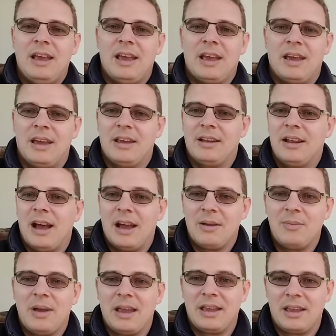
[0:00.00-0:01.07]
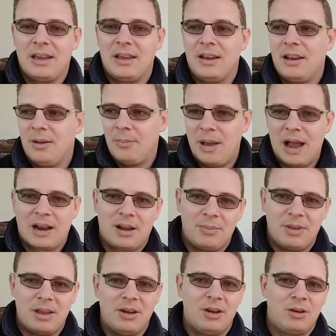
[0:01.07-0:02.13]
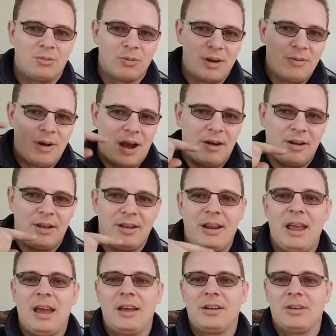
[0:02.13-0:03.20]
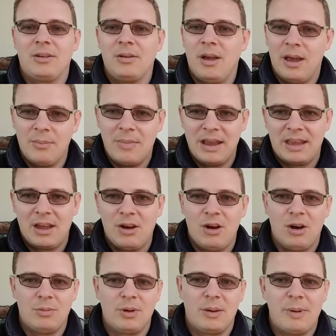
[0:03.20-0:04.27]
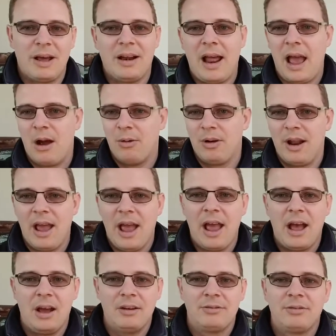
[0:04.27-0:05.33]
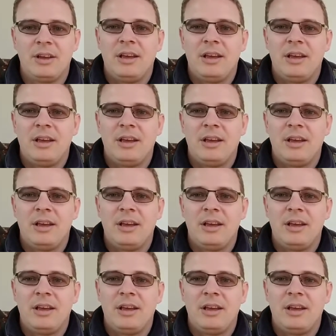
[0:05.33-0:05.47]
And I make it back up the hill, reroute it, and make it home in about an hour and a half.